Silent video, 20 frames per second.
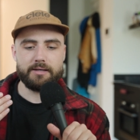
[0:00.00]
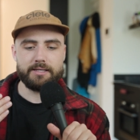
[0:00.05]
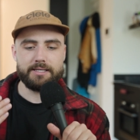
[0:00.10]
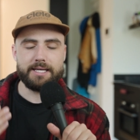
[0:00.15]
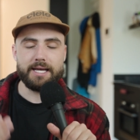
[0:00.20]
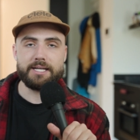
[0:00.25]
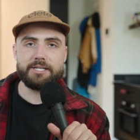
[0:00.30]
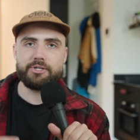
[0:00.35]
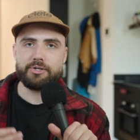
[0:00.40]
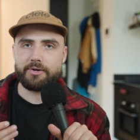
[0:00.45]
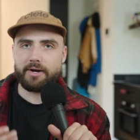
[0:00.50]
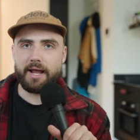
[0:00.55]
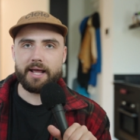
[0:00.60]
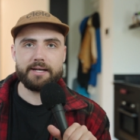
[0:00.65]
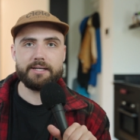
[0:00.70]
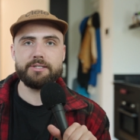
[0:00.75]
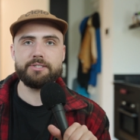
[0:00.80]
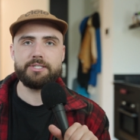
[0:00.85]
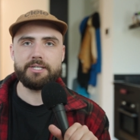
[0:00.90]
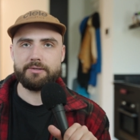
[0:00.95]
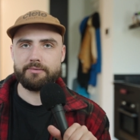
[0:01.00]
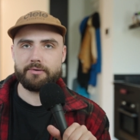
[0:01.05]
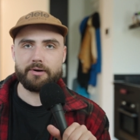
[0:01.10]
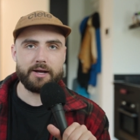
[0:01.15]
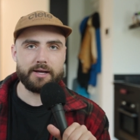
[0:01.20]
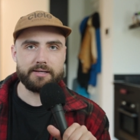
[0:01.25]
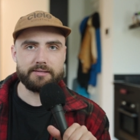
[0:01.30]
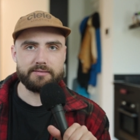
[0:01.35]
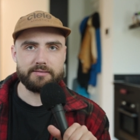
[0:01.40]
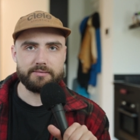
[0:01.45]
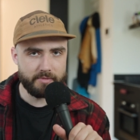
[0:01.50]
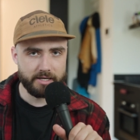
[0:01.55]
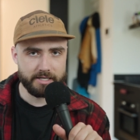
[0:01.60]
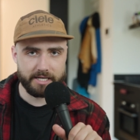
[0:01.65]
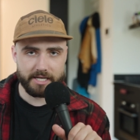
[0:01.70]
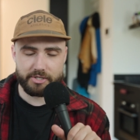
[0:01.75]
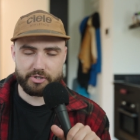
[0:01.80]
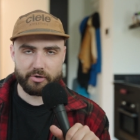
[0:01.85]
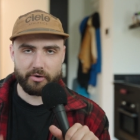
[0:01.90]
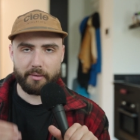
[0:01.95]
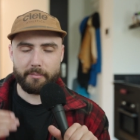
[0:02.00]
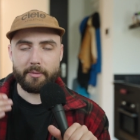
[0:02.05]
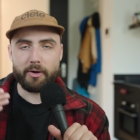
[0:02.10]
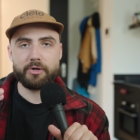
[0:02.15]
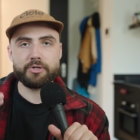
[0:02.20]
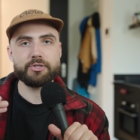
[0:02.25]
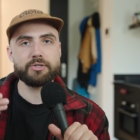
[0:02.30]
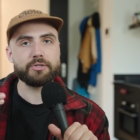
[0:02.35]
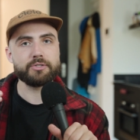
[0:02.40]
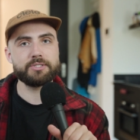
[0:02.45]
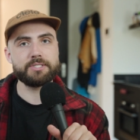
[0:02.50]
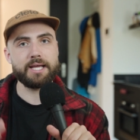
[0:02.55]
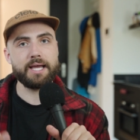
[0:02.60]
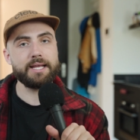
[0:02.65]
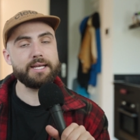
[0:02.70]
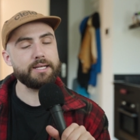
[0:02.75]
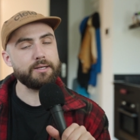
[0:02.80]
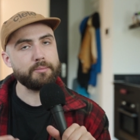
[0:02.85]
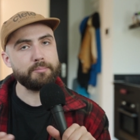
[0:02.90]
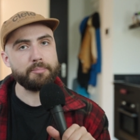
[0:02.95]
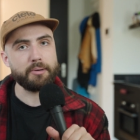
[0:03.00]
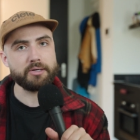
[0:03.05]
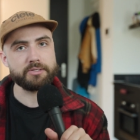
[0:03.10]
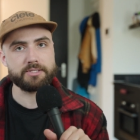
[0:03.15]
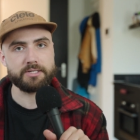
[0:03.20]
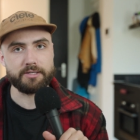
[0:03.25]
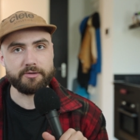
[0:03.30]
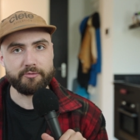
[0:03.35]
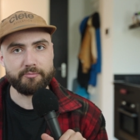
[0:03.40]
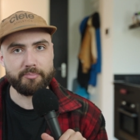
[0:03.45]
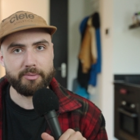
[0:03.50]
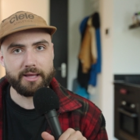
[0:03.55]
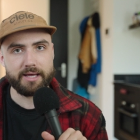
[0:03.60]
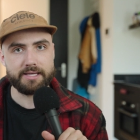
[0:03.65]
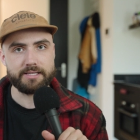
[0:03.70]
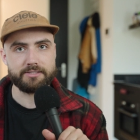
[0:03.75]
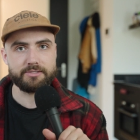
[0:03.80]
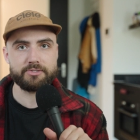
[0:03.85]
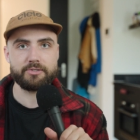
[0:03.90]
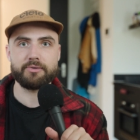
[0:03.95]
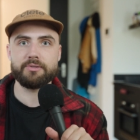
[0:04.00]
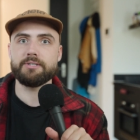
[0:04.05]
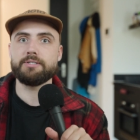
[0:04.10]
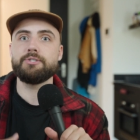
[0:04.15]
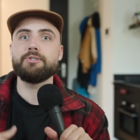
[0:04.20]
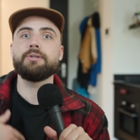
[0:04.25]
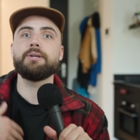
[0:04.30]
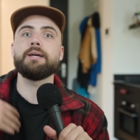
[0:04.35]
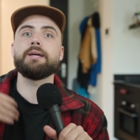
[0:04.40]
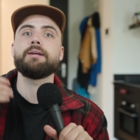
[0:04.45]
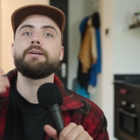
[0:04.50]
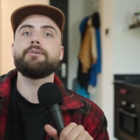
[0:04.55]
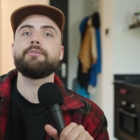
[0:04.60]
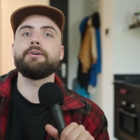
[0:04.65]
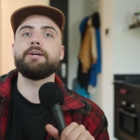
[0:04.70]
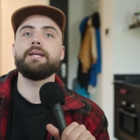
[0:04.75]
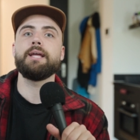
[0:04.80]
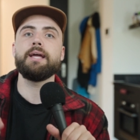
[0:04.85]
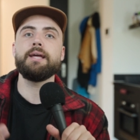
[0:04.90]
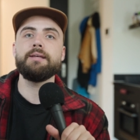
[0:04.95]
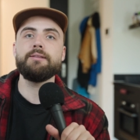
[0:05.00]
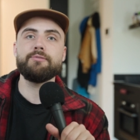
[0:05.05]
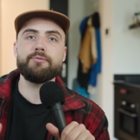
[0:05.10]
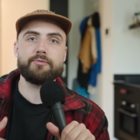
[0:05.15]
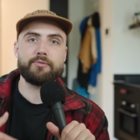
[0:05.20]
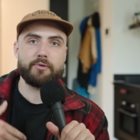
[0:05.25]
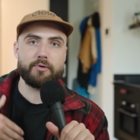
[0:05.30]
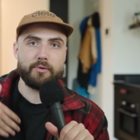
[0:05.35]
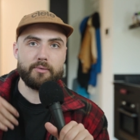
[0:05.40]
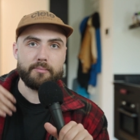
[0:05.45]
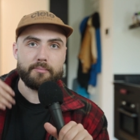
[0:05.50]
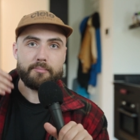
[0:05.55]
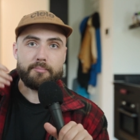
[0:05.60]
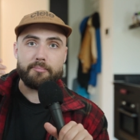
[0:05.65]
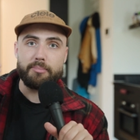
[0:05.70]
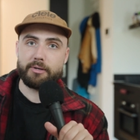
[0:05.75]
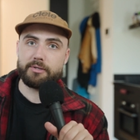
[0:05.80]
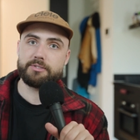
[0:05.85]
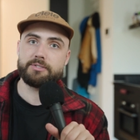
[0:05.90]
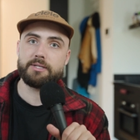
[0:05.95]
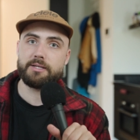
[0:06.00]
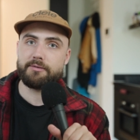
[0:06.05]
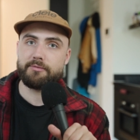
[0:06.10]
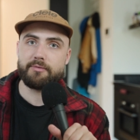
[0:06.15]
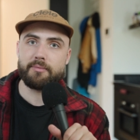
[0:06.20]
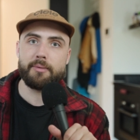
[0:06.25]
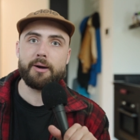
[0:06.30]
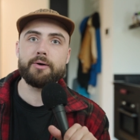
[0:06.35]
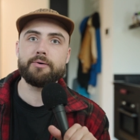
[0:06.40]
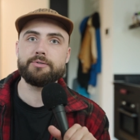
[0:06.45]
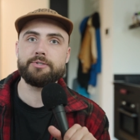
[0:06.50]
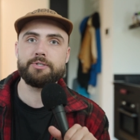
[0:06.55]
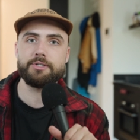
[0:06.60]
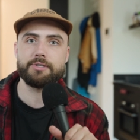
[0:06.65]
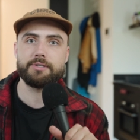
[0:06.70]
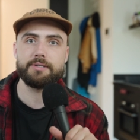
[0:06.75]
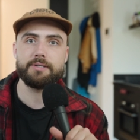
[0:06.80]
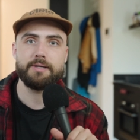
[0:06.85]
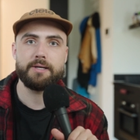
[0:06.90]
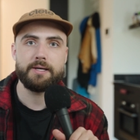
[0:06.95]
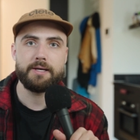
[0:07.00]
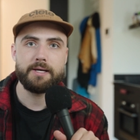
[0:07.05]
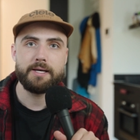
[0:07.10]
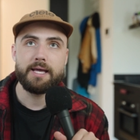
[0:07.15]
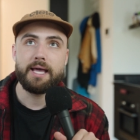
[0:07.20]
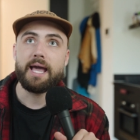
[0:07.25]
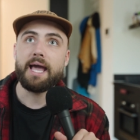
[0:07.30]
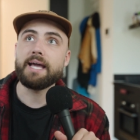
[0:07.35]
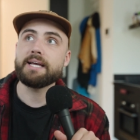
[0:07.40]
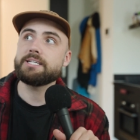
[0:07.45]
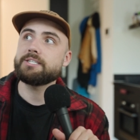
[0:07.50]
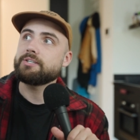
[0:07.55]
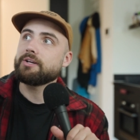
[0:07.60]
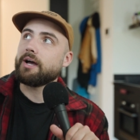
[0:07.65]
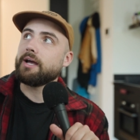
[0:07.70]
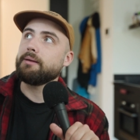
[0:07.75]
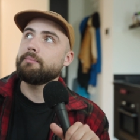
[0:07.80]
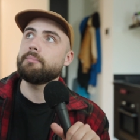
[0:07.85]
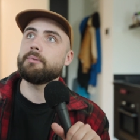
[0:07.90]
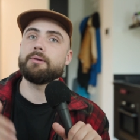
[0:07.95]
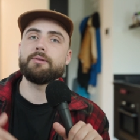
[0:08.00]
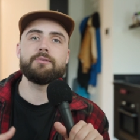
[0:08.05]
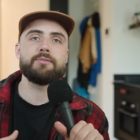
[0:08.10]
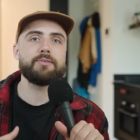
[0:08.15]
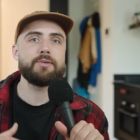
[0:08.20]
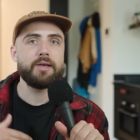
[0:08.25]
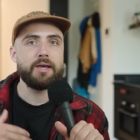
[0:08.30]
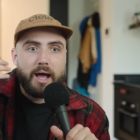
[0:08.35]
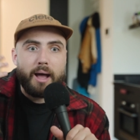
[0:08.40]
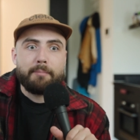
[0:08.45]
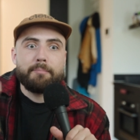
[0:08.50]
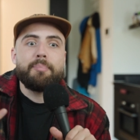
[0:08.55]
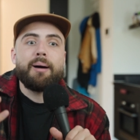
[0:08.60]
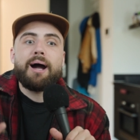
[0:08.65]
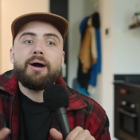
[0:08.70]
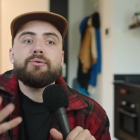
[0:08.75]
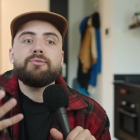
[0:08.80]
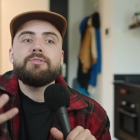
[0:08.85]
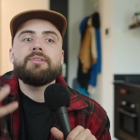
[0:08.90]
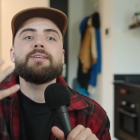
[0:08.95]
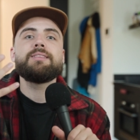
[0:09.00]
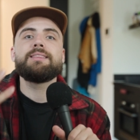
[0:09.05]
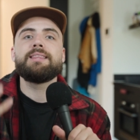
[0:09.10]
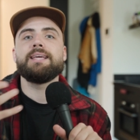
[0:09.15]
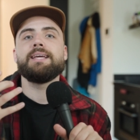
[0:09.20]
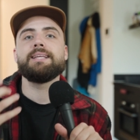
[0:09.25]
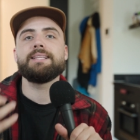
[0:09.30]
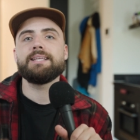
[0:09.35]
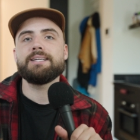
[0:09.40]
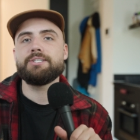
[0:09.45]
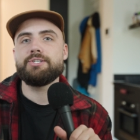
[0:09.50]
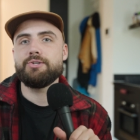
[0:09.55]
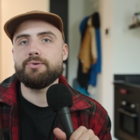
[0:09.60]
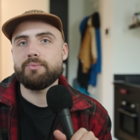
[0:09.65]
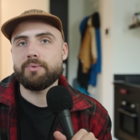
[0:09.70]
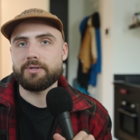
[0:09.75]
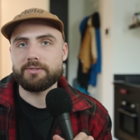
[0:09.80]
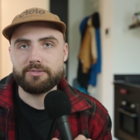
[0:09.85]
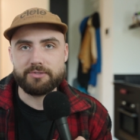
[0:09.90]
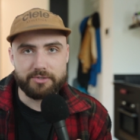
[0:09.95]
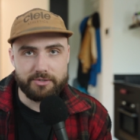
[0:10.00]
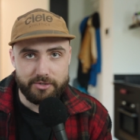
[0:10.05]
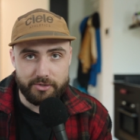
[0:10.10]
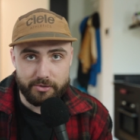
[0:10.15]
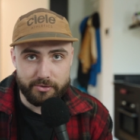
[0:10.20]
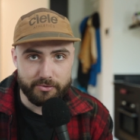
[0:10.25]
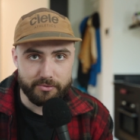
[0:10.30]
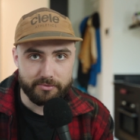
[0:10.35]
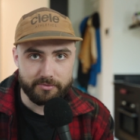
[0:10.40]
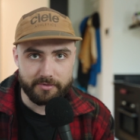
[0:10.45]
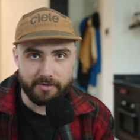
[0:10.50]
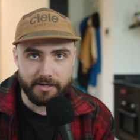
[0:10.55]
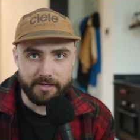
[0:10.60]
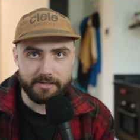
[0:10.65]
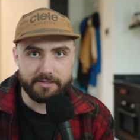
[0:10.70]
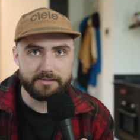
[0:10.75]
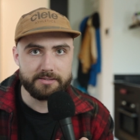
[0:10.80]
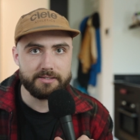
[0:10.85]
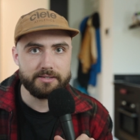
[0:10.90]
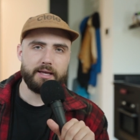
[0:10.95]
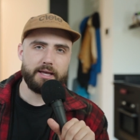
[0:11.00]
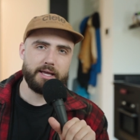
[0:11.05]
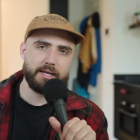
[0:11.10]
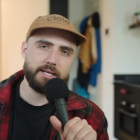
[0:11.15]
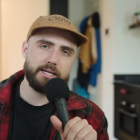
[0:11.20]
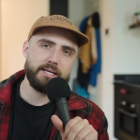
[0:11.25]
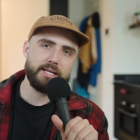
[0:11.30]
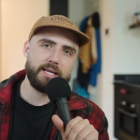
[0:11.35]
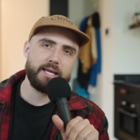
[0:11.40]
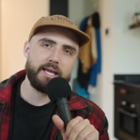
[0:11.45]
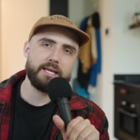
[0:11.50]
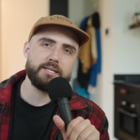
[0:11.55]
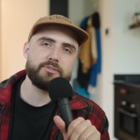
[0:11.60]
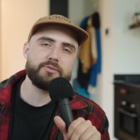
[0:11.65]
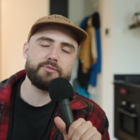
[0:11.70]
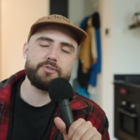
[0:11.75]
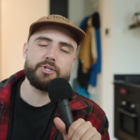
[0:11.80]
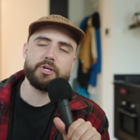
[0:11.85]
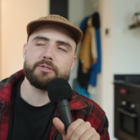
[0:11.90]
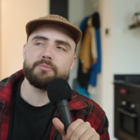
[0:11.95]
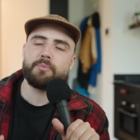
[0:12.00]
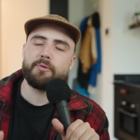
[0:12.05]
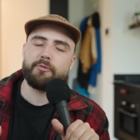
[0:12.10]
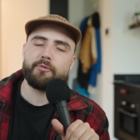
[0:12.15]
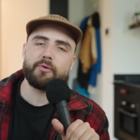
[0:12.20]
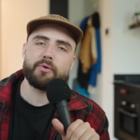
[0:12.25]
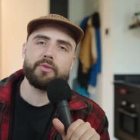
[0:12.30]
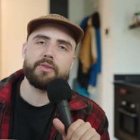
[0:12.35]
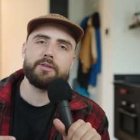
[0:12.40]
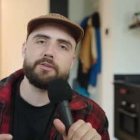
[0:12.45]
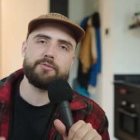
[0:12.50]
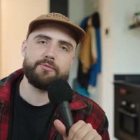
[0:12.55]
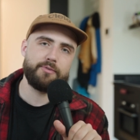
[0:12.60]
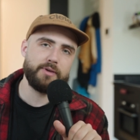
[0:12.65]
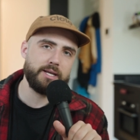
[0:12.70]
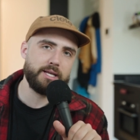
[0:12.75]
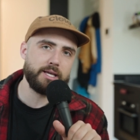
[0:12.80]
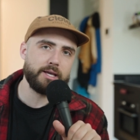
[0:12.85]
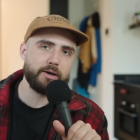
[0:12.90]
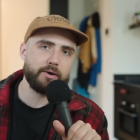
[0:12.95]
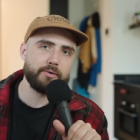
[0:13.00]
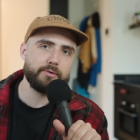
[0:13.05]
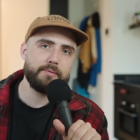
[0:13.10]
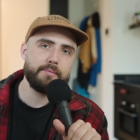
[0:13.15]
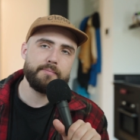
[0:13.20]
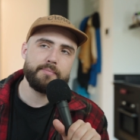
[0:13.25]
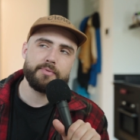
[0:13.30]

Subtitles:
get your energy right, get your emotional state in a positive place so that you can create from positive emotion, excitement about the thing that you want to do, right? And in the case of just before this video,